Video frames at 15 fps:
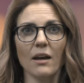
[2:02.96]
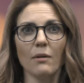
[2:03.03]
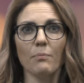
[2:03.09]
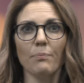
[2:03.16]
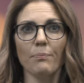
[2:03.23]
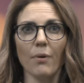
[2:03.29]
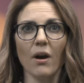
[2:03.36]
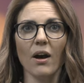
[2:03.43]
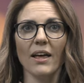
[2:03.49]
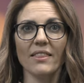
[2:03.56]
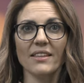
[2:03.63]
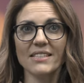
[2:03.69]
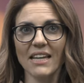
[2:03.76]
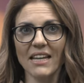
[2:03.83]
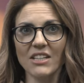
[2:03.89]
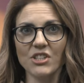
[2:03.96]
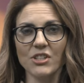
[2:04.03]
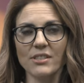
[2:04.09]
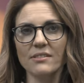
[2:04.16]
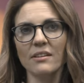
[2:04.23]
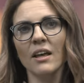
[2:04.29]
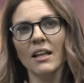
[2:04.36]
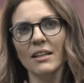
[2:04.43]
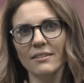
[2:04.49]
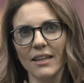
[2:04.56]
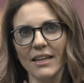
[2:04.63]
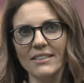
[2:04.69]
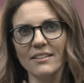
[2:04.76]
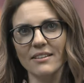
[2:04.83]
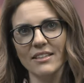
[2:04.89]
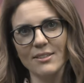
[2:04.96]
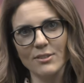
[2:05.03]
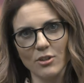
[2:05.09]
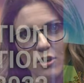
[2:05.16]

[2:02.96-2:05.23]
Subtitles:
out by the teachers later this